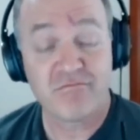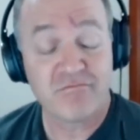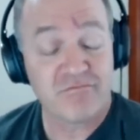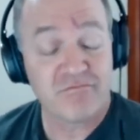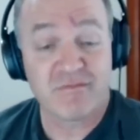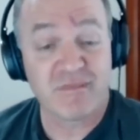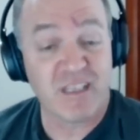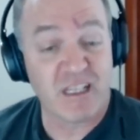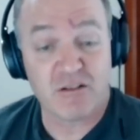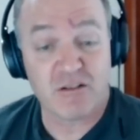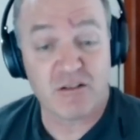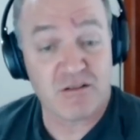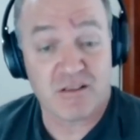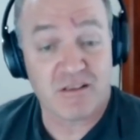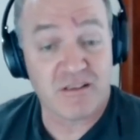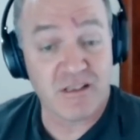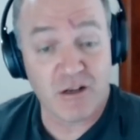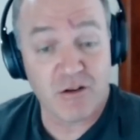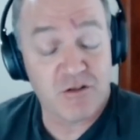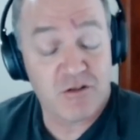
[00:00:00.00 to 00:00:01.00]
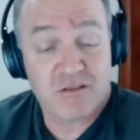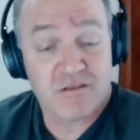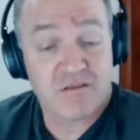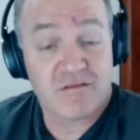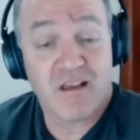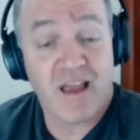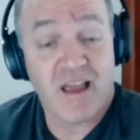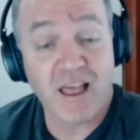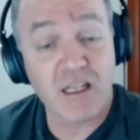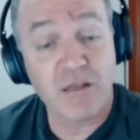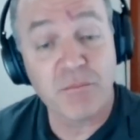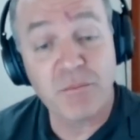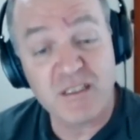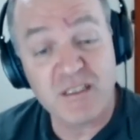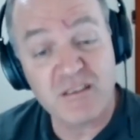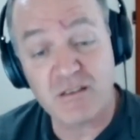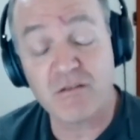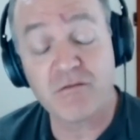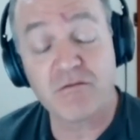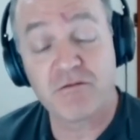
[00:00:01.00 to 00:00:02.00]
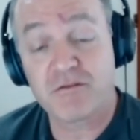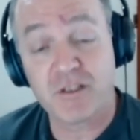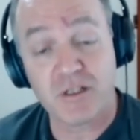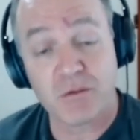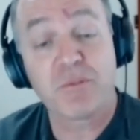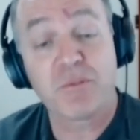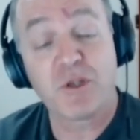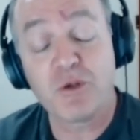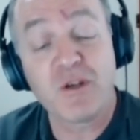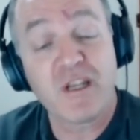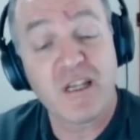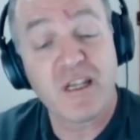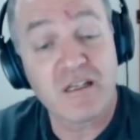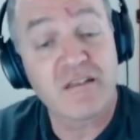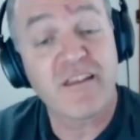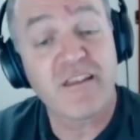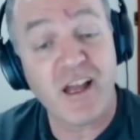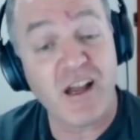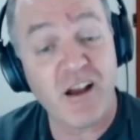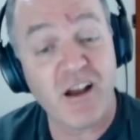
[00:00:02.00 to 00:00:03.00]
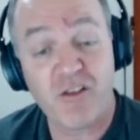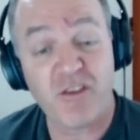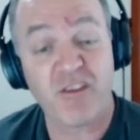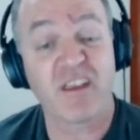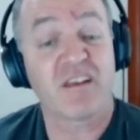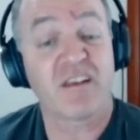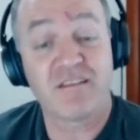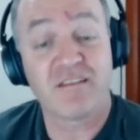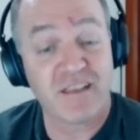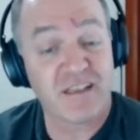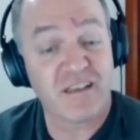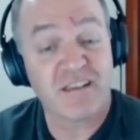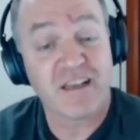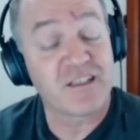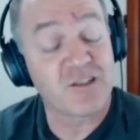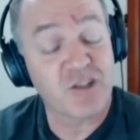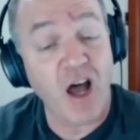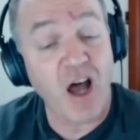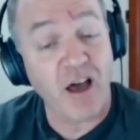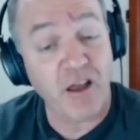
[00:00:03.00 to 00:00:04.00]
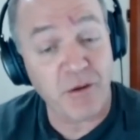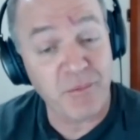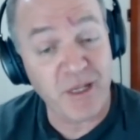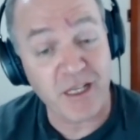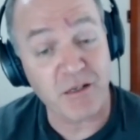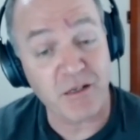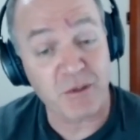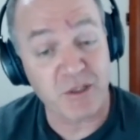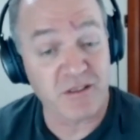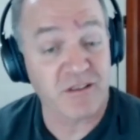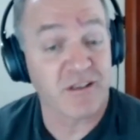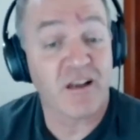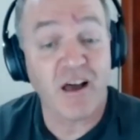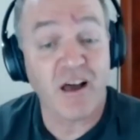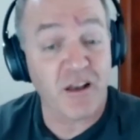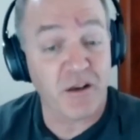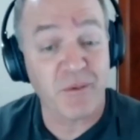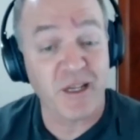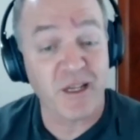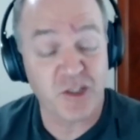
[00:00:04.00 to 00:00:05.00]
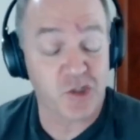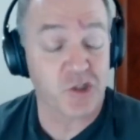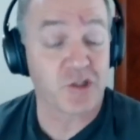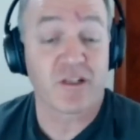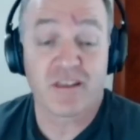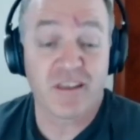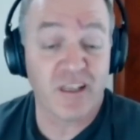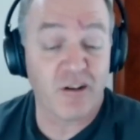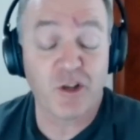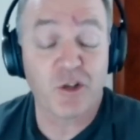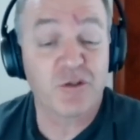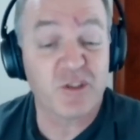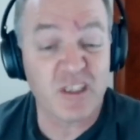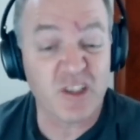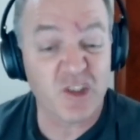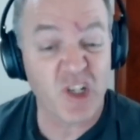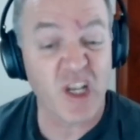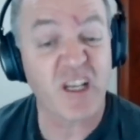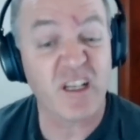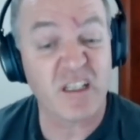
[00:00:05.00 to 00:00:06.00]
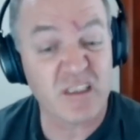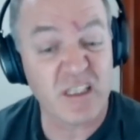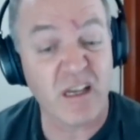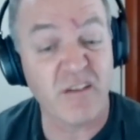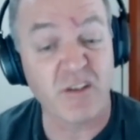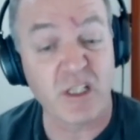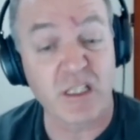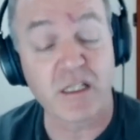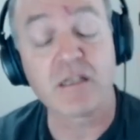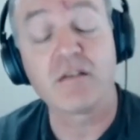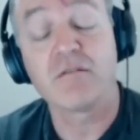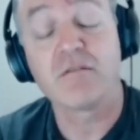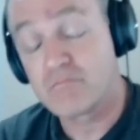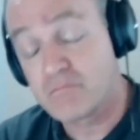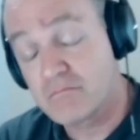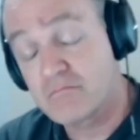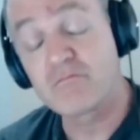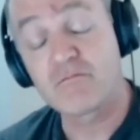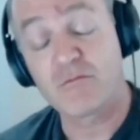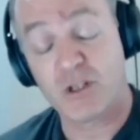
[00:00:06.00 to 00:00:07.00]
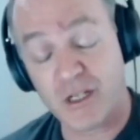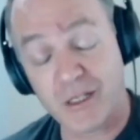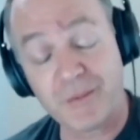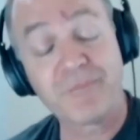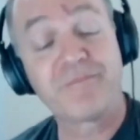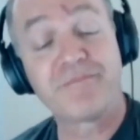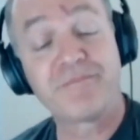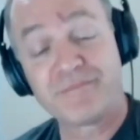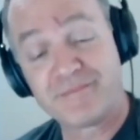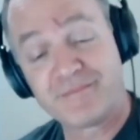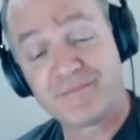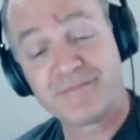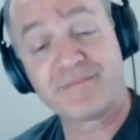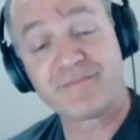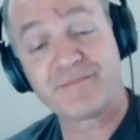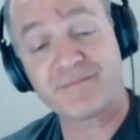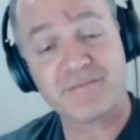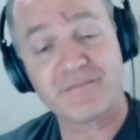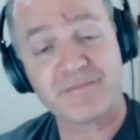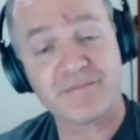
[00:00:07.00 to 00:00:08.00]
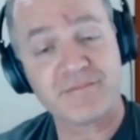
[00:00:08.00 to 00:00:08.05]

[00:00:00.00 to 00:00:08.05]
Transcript: There's there's elements of computing there that, that is automatable and automation, and they're using Jenkins heavily. Good. Mm-hmm.